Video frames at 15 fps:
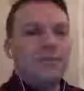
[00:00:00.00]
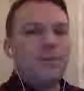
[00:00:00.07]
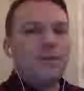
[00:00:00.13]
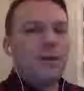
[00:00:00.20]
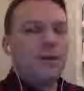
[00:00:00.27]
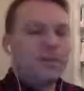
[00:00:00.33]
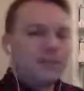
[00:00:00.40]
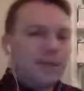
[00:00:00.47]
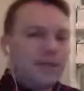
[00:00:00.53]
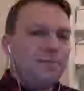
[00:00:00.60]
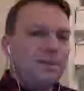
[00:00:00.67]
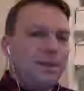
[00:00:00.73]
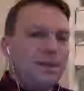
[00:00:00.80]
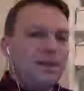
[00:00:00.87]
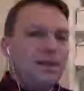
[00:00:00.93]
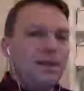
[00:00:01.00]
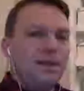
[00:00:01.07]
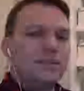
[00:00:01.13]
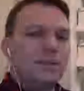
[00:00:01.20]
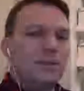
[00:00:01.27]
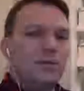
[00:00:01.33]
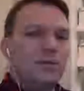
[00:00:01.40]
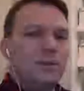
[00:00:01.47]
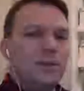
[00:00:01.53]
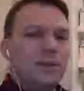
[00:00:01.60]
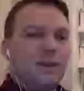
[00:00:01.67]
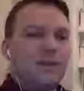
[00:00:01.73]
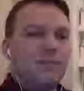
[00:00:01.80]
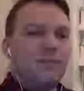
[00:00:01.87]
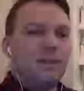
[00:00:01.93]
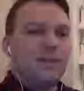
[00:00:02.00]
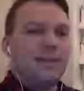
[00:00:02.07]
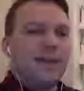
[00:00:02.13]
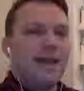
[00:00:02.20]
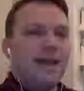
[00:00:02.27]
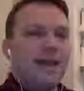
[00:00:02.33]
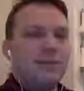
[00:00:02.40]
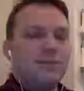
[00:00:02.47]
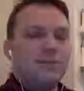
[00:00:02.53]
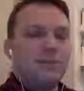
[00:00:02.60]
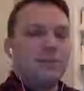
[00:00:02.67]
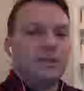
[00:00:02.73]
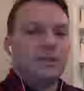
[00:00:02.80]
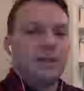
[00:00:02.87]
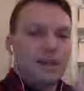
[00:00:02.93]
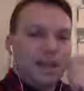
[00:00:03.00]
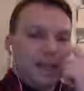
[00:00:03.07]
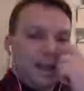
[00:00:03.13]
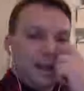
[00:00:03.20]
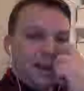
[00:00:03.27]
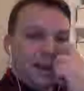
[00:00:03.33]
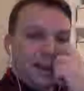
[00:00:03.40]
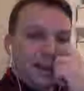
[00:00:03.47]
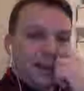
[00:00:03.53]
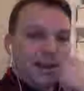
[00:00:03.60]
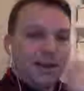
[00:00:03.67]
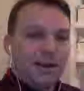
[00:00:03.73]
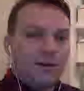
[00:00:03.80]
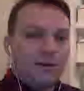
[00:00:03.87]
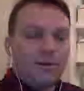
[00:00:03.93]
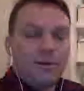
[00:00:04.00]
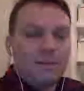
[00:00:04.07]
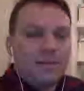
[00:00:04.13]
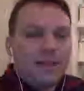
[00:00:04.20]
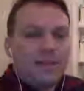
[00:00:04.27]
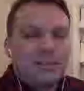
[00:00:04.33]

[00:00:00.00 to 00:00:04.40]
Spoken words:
There aren't that many clients that would be that interested I mean,